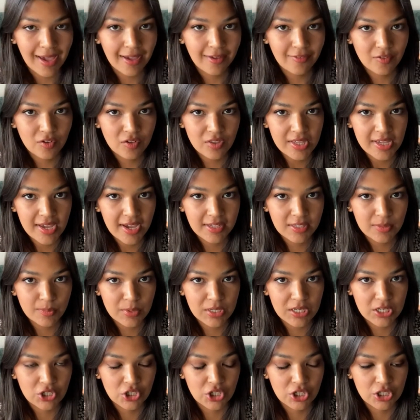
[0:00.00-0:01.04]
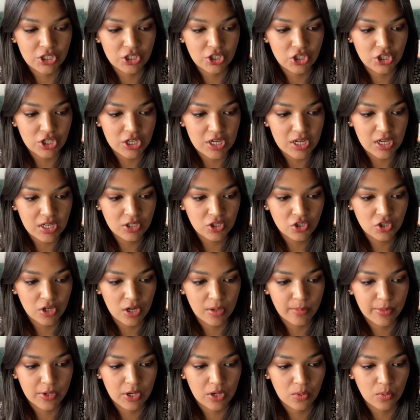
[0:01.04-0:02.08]
After the expedition, she and
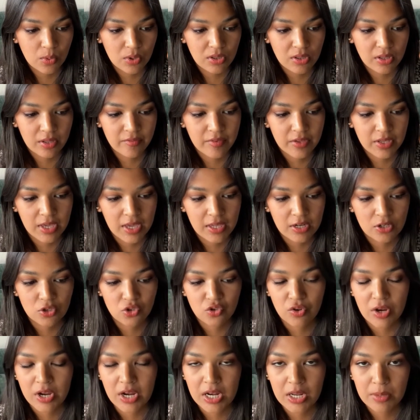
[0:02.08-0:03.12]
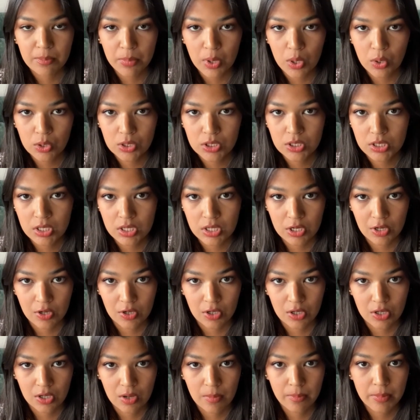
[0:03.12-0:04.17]
Charbonneau were living at a trading post
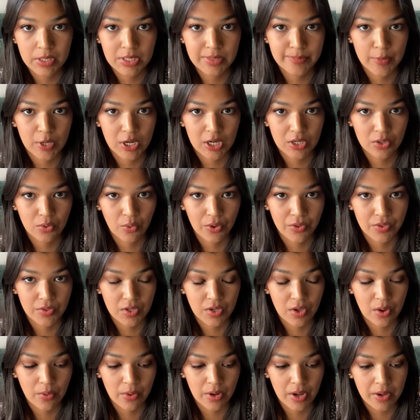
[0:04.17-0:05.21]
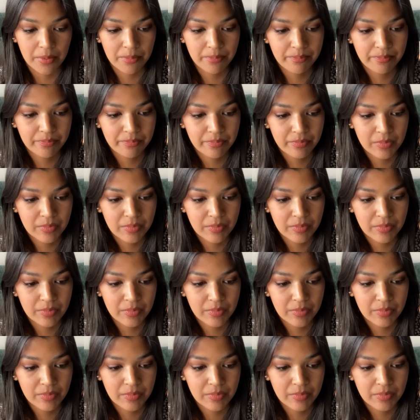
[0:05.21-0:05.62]
near Bismarck, North Dakota.